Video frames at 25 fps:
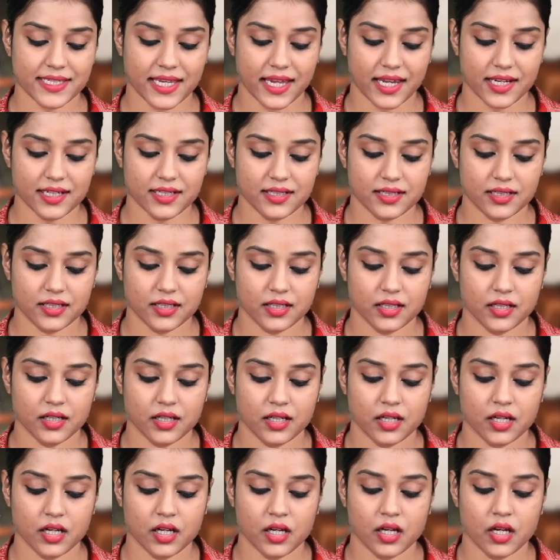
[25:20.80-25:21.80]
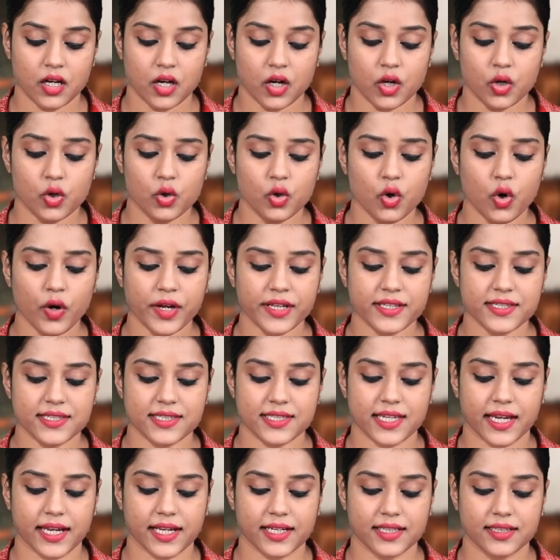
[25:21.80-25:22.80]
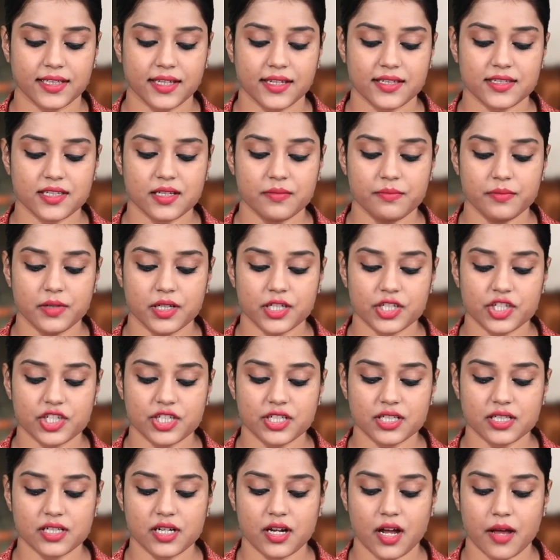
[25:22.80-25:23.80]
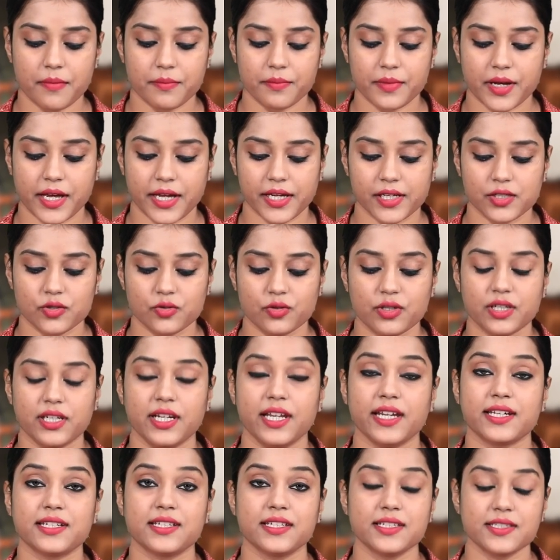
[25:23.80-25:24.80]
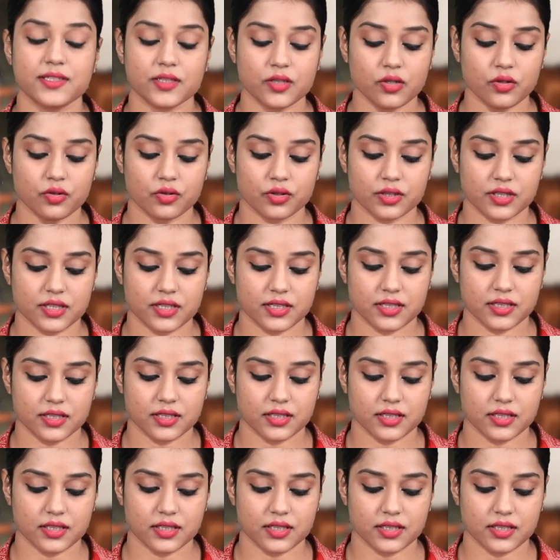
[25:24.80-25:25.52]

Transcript: said, "Go inside, there's a merchant come by to collect his goods."